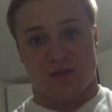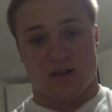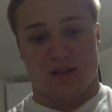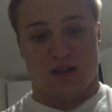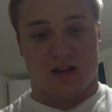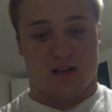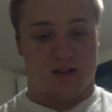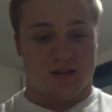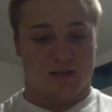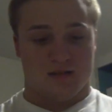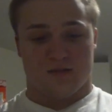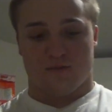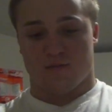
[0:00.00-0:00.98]
with
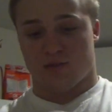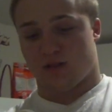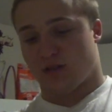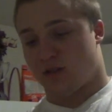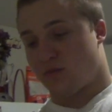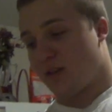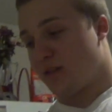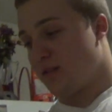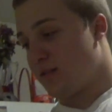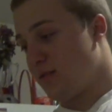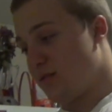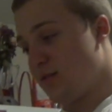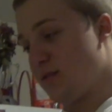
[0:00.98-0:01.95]
one serving,
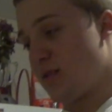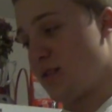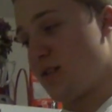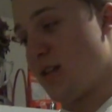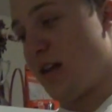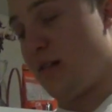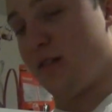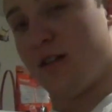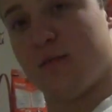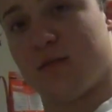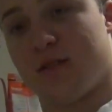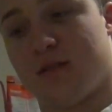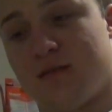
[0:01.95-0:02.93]
68
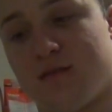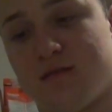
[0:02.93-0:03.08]
grams.